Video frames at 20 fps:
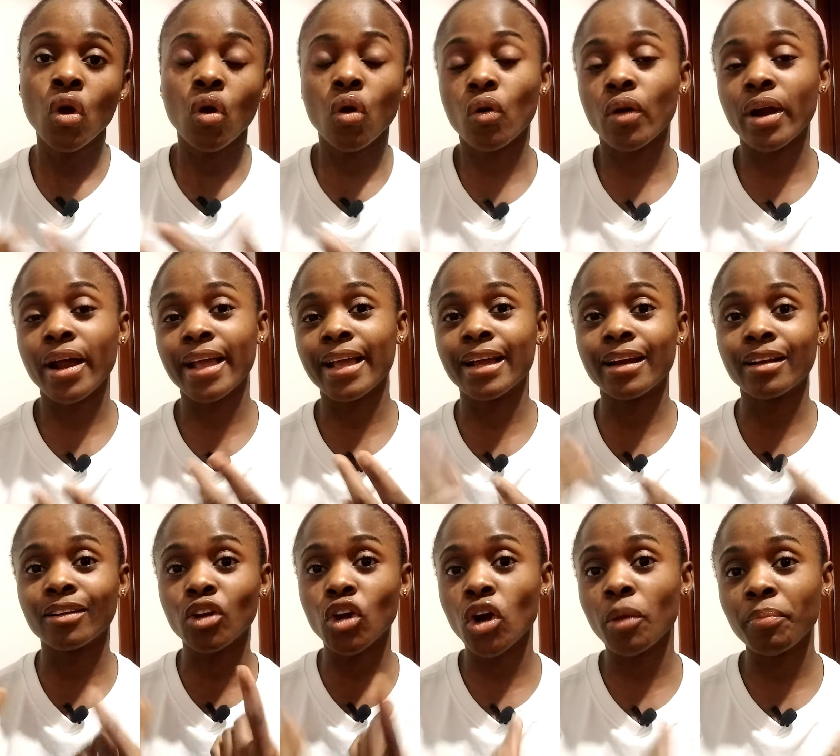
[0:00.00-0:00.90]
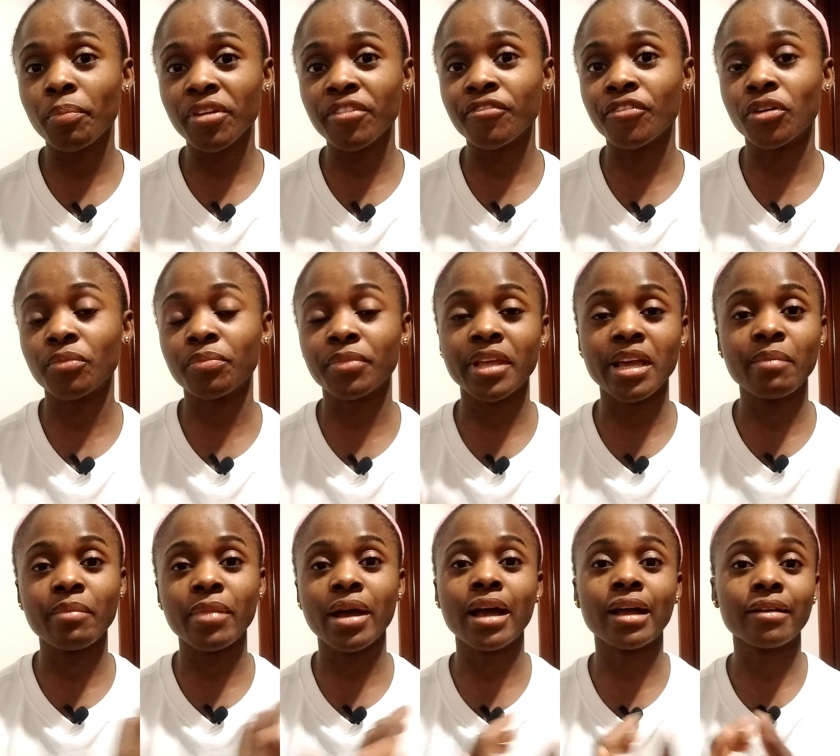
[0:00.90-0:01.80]
or I can copy from
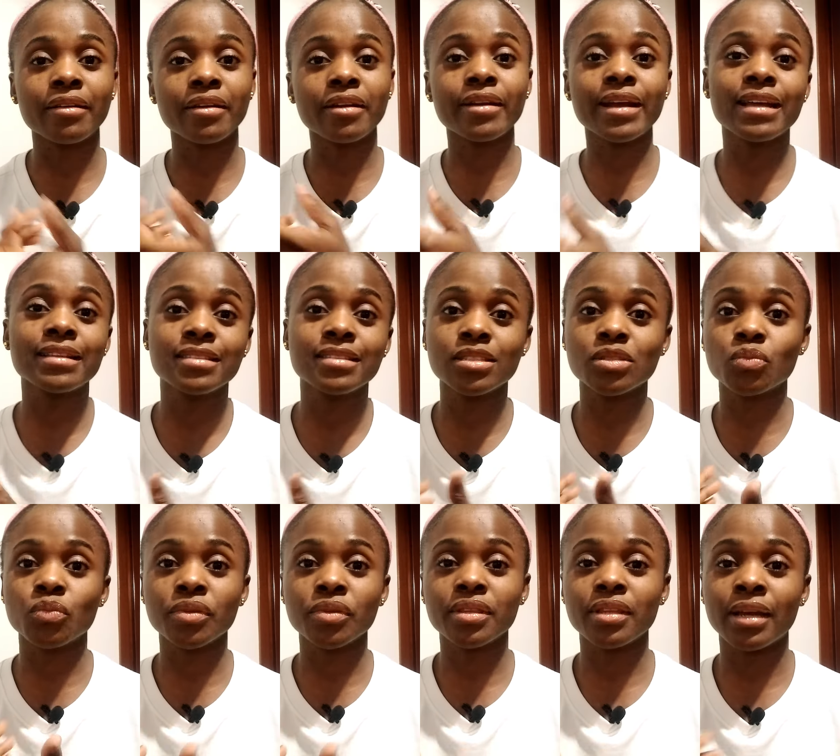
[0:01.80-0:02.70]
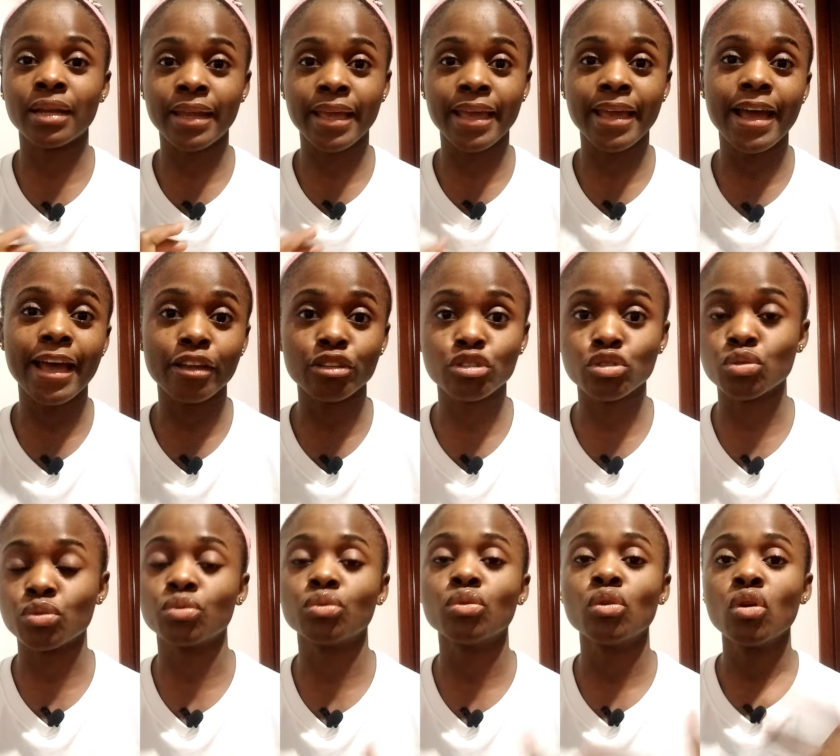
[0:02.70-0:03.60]
them and rewrite it with an AI
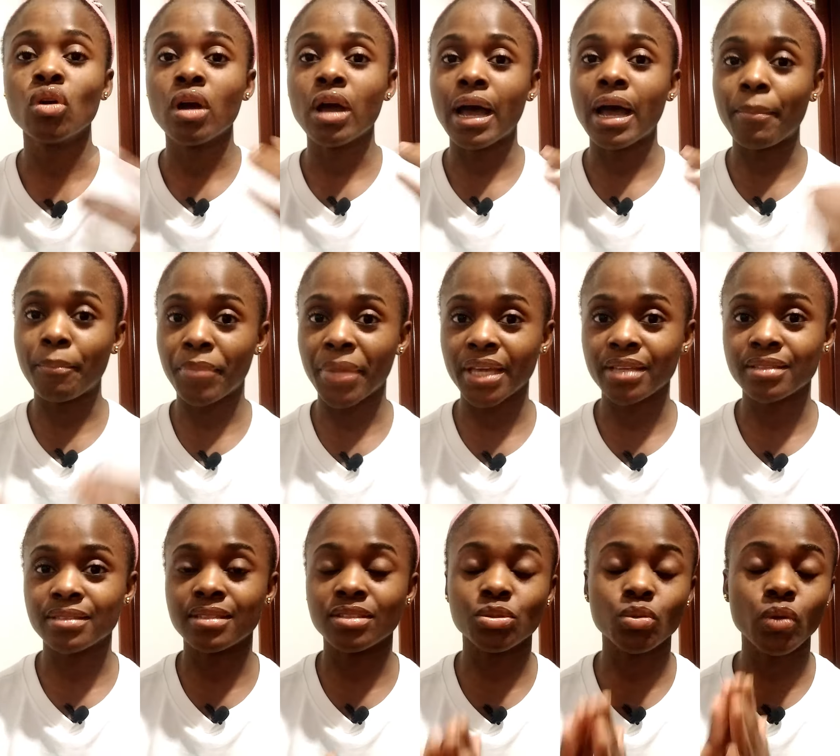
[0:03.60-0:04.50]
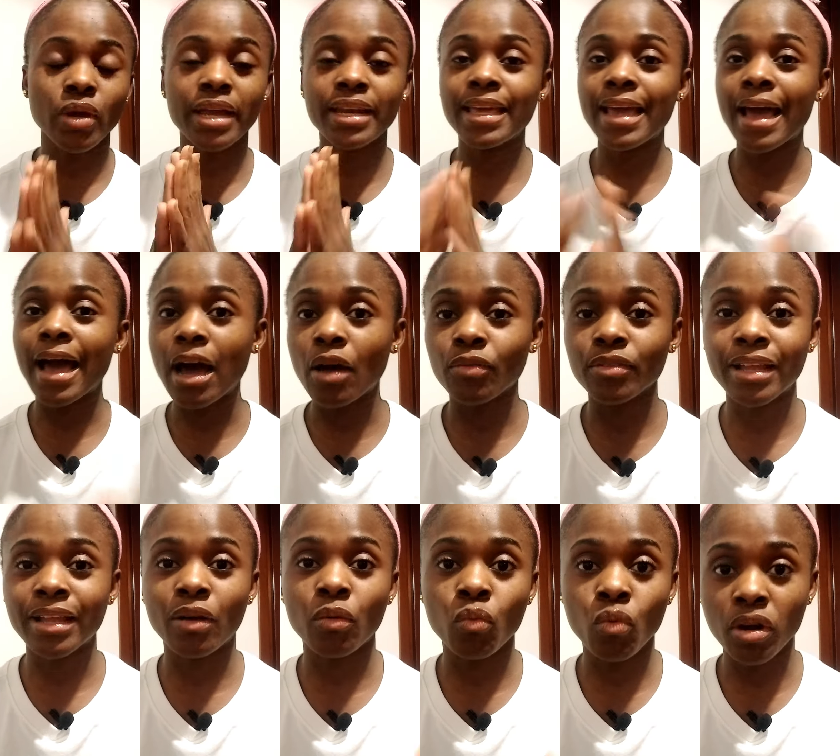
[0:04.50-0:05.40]
tool and paste it. So anyhow
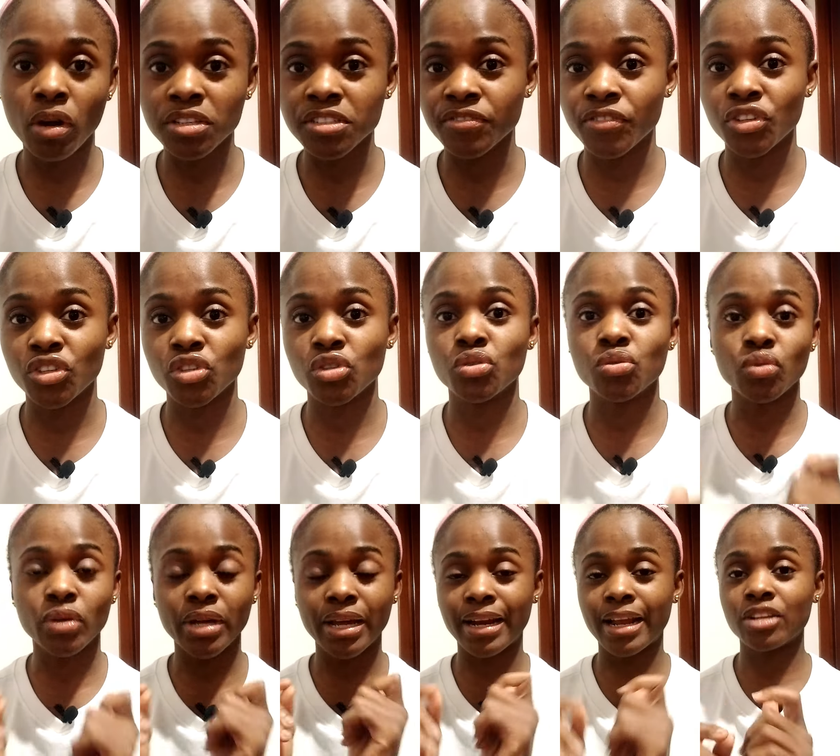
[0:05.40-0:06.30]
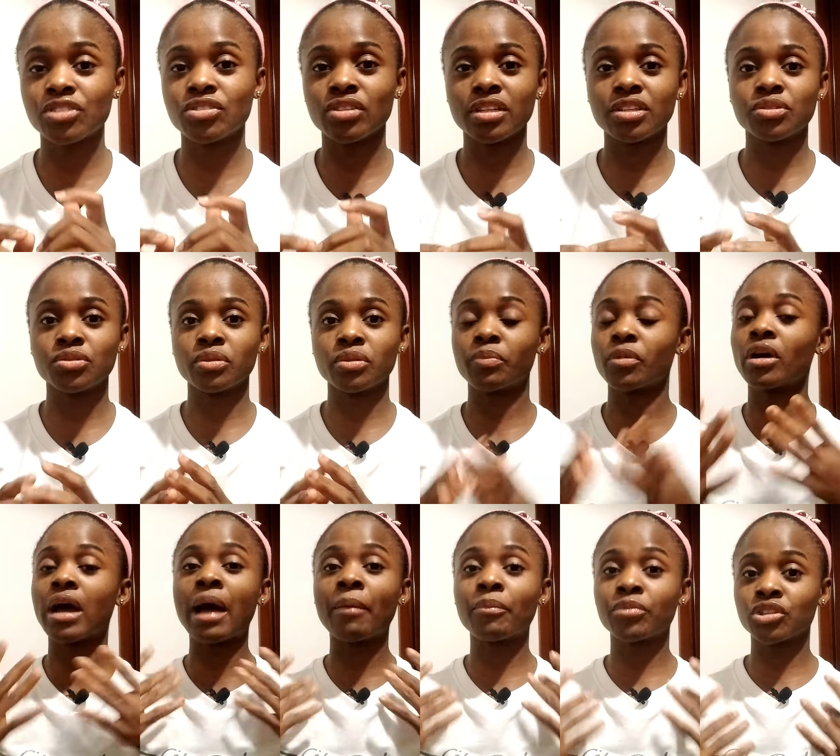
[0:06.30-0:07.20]
that works for you, you can actually do it.
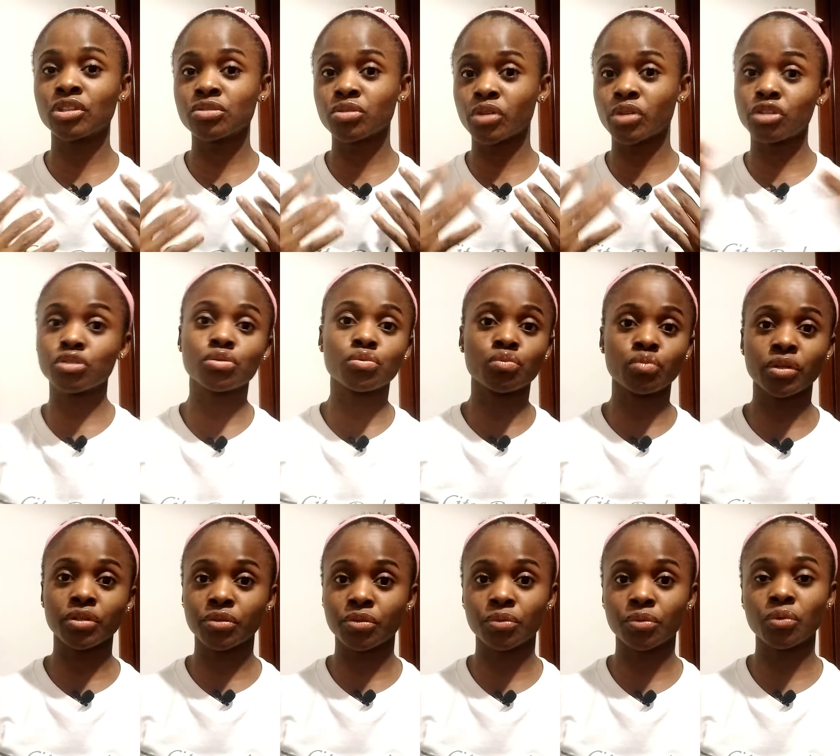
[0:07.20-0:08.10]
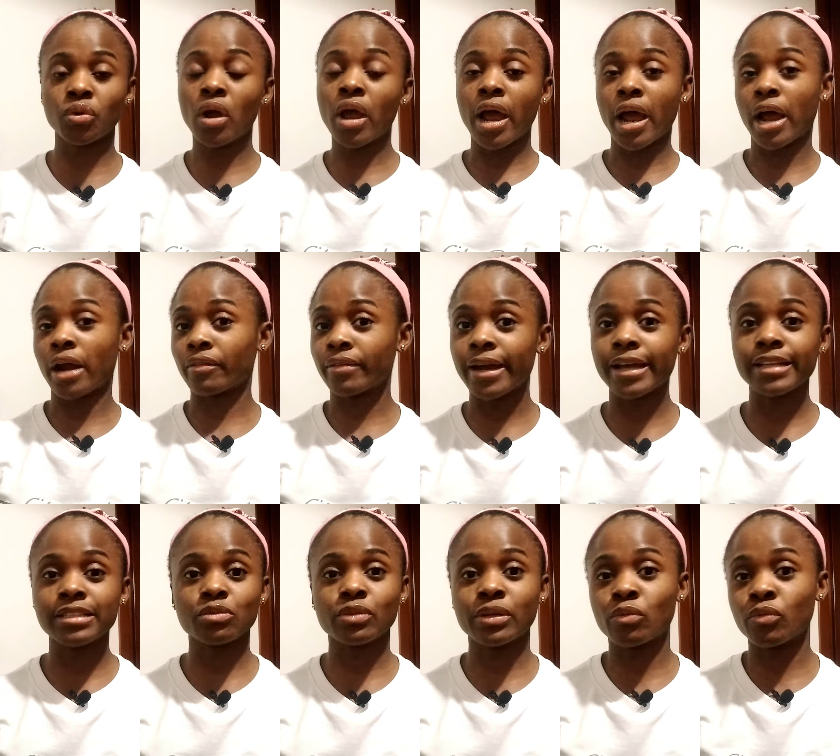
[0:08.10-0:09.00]
But I'm just going to read through and
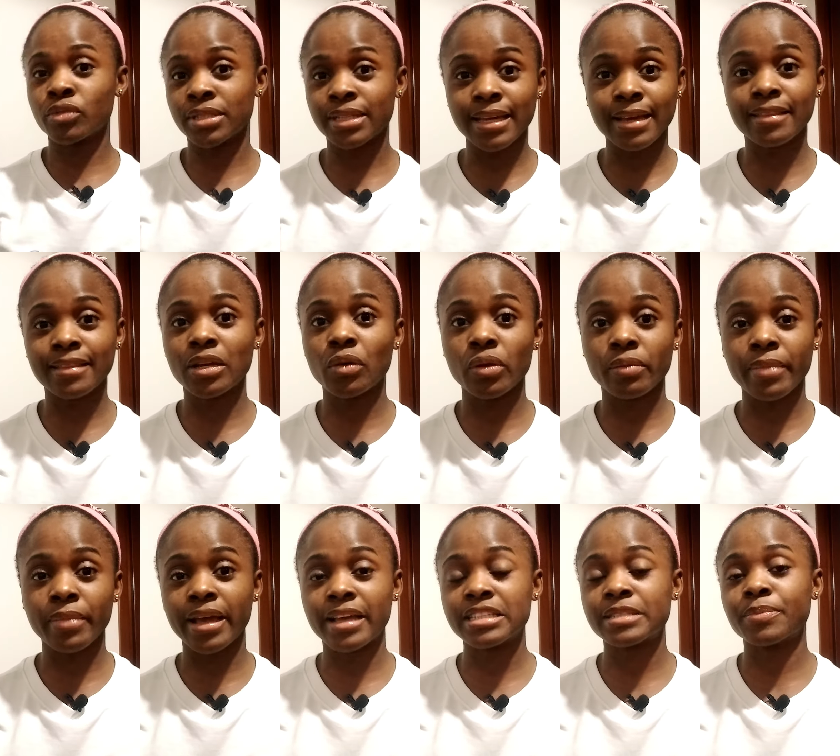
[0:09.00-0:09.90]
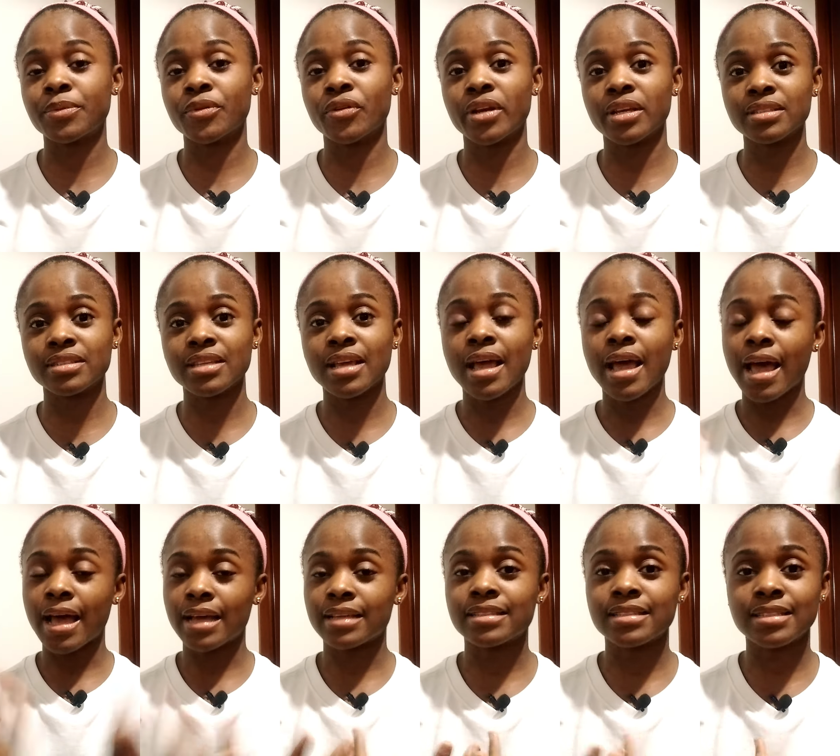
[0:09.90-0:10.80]
write together with my experience
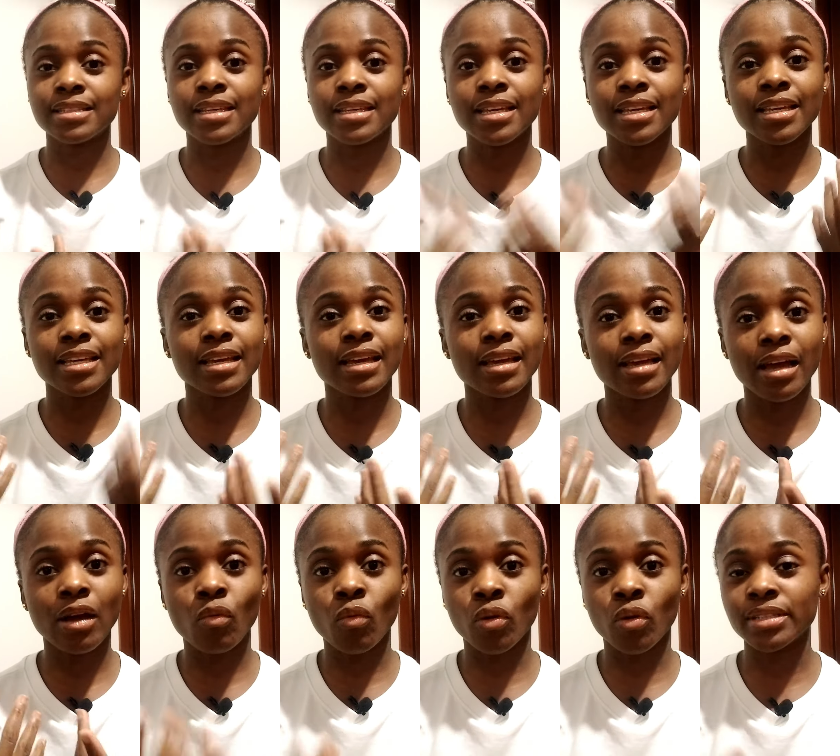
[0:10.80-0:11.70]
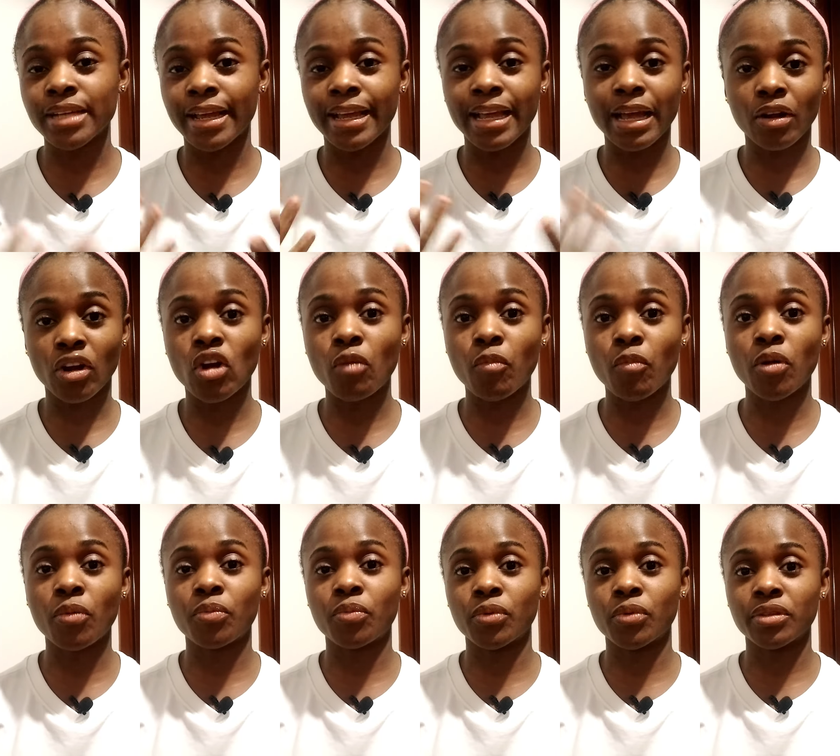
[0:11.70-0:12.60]
and see what I can come
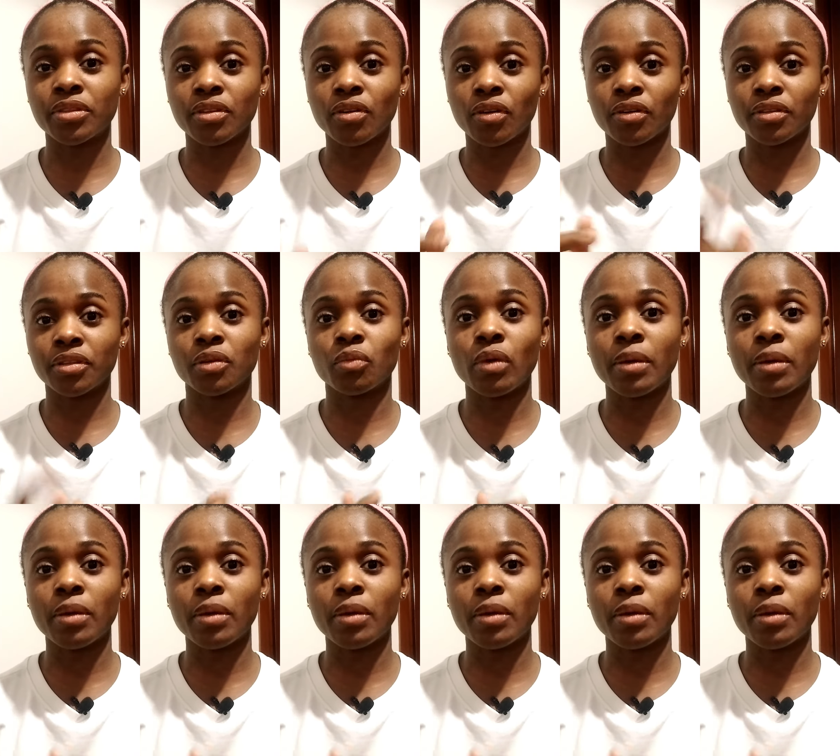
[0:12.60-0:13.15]
up with on the